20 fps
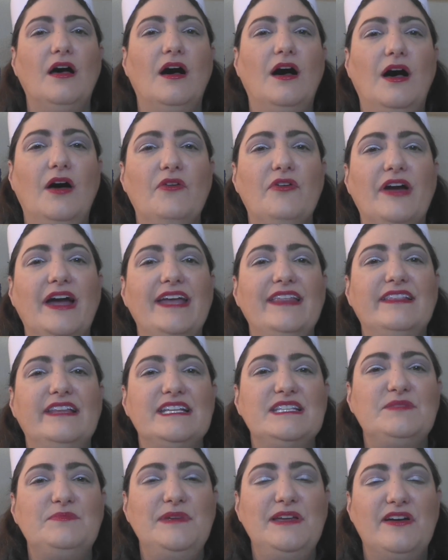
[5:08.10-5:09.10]
All right,
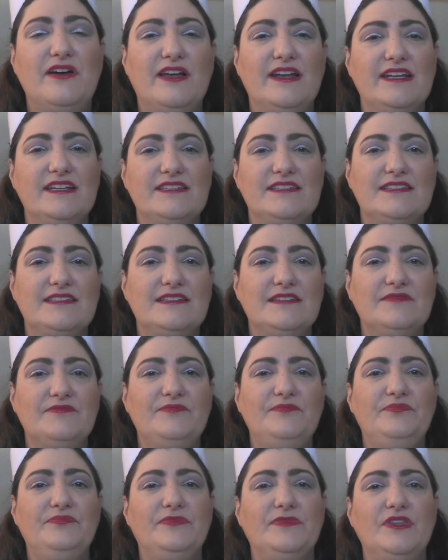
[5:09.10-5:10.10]
let's be honest.
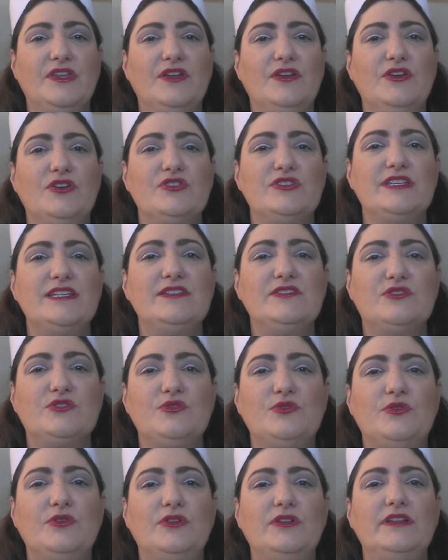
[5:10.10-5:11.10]
Nursing
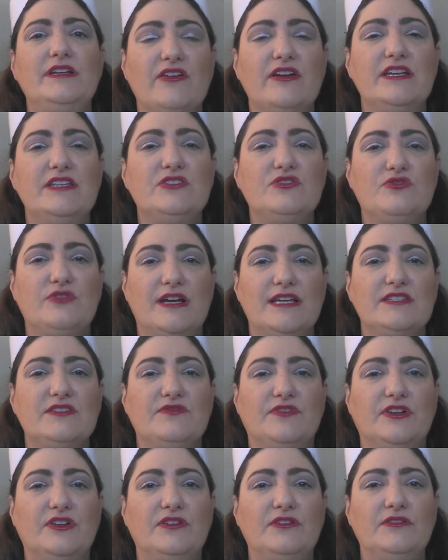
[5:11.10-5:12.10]
school is very
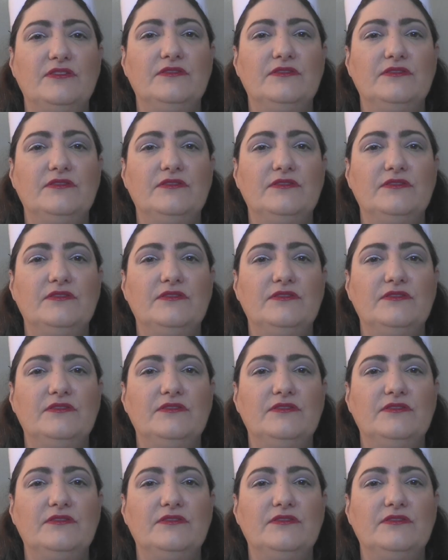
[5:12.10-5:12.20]
stressful.